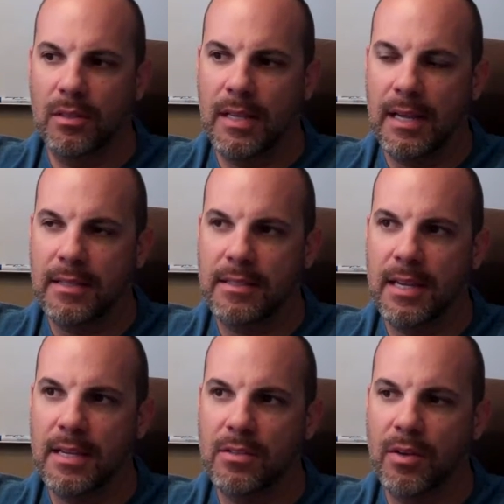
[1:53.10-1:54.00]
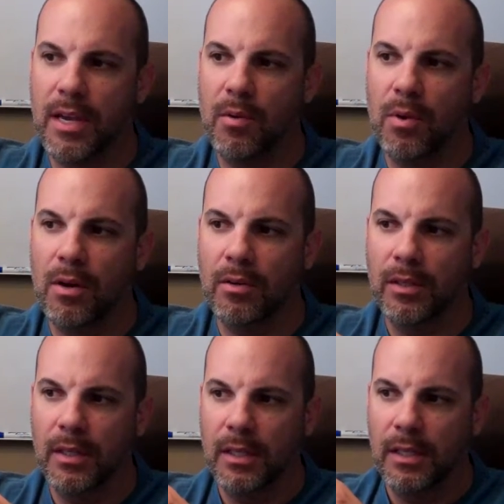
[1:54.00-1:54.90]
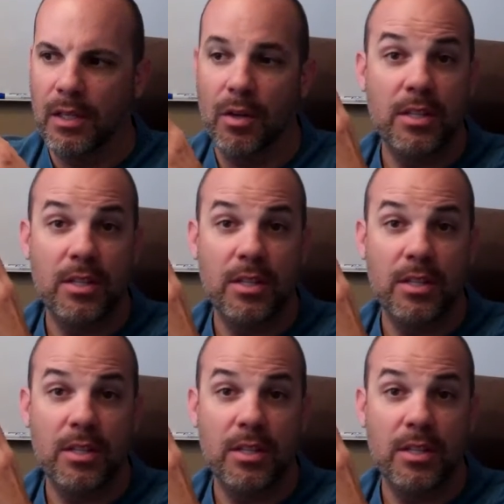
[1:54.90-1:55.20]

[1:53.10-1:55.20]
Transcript: that says, okay, well, you know,